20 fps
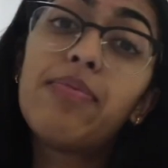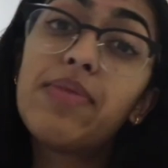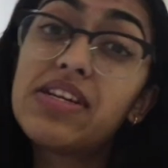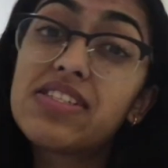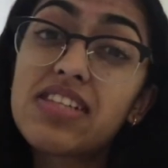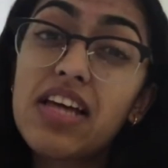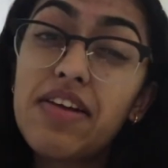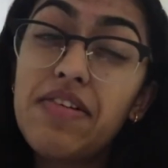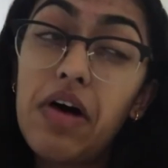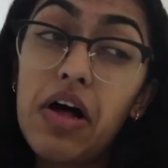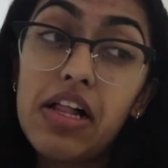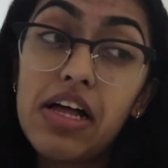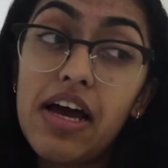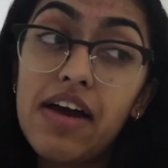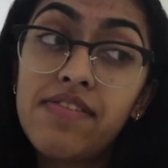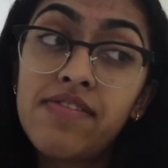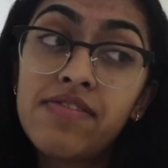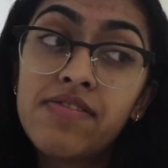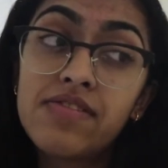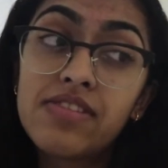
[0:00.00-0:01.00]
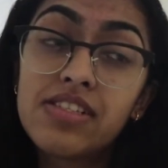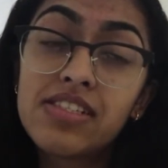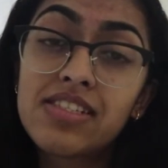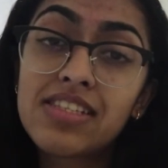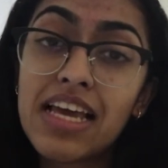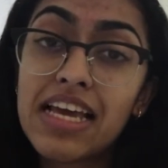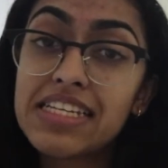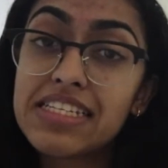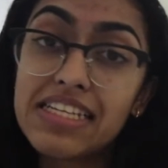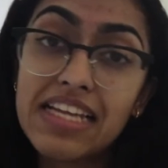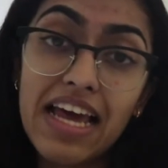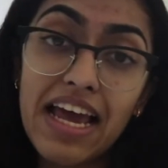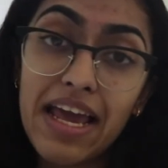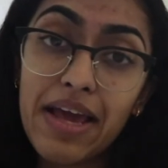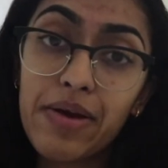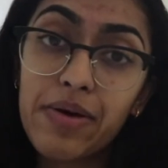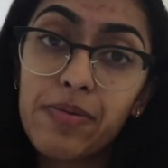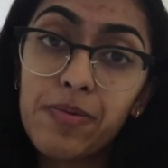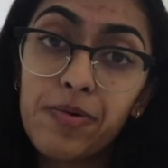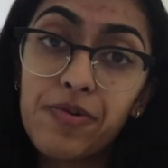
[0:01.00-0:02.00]
That's kind of all I have to say
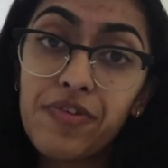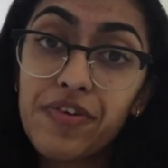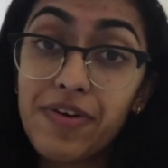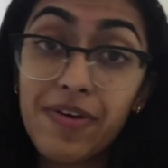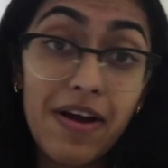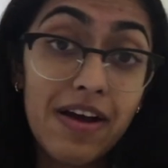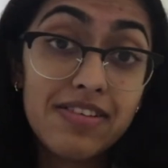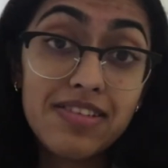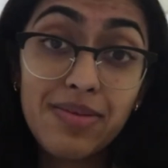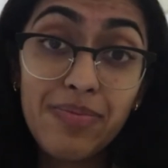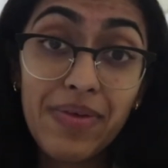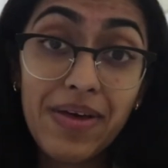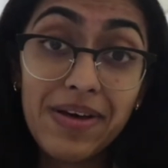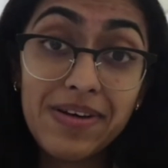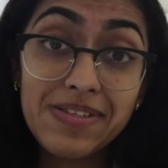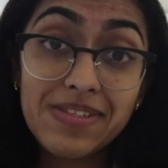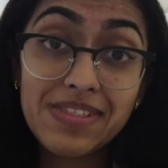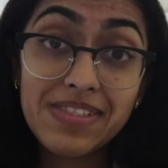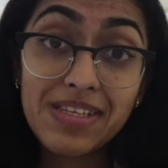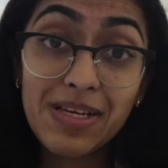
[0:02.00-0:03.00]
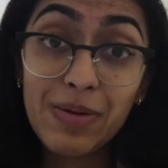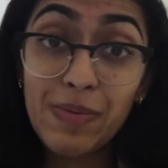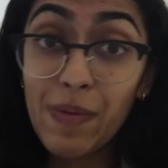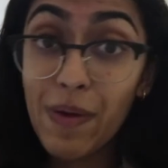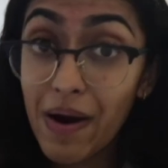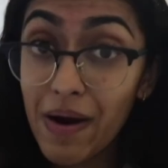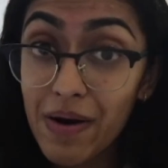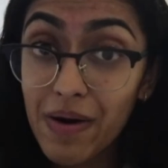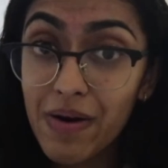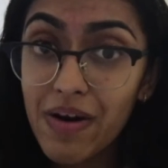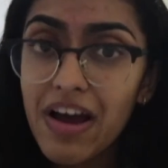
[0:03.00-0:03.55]
today. We'll figure out something else to say tomorrow.